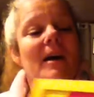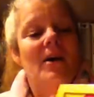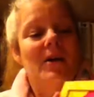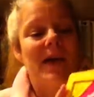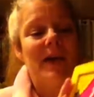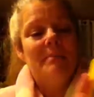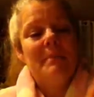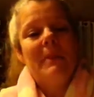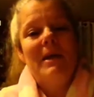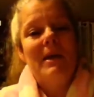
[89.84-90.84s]
Okay,
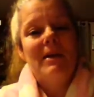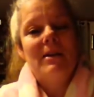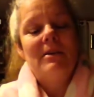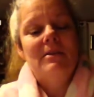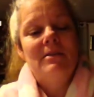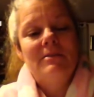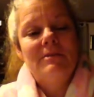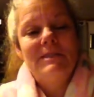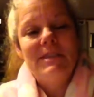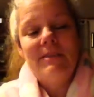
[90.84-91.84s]
I'm not gonna
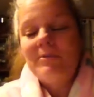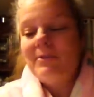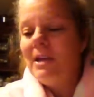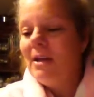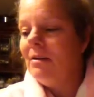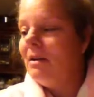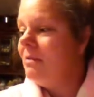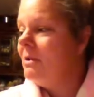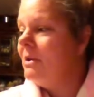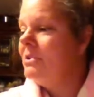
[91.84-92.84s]
sing for y'all. I
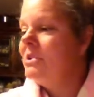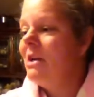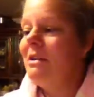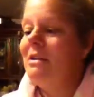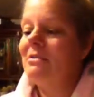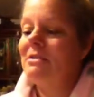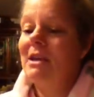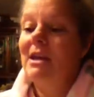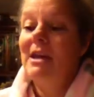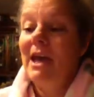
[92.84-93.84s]
don't want to hurt y'all ears.
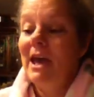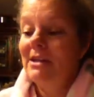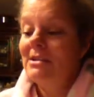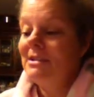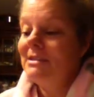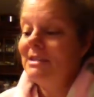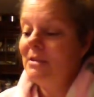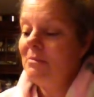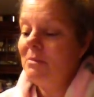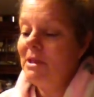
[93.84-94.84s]
And she
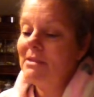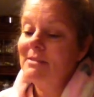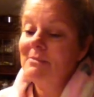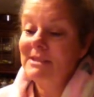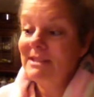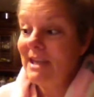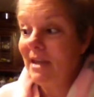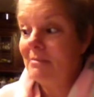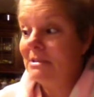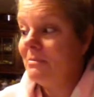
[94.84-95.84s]
sent me some
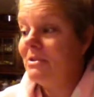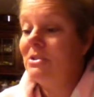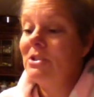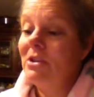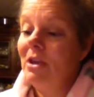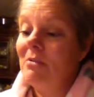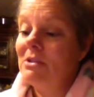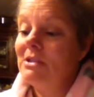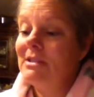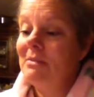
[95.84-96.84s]
stamps. I'm gonna show y'all what
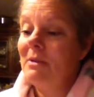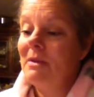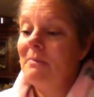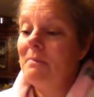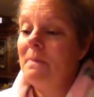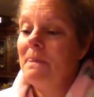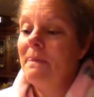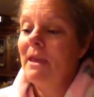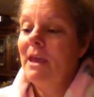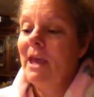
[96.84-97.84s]
she sent me.
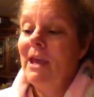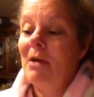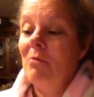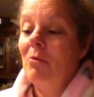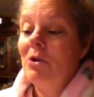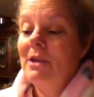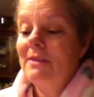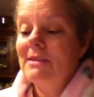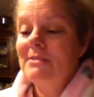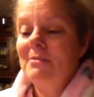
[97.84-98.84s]
And I wanted
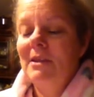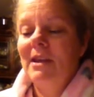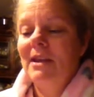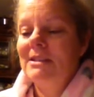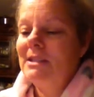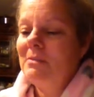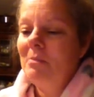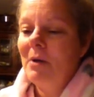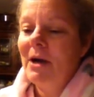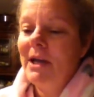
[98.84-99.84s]
this one and I didn't
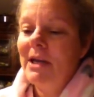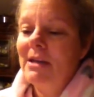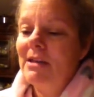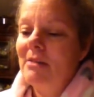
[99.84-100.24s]
buy it.